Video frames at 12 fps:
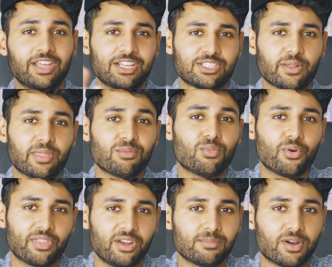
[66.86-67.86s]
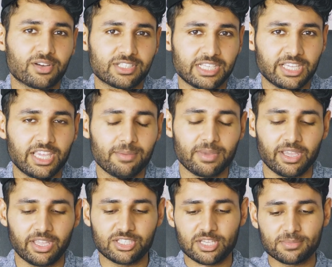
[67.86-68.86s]
that is nothing more than a marketing
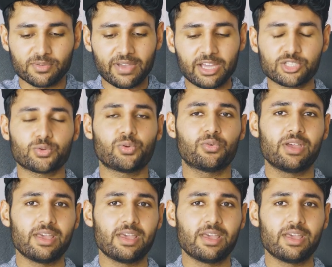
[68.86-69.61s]
gimmick. In terms of actual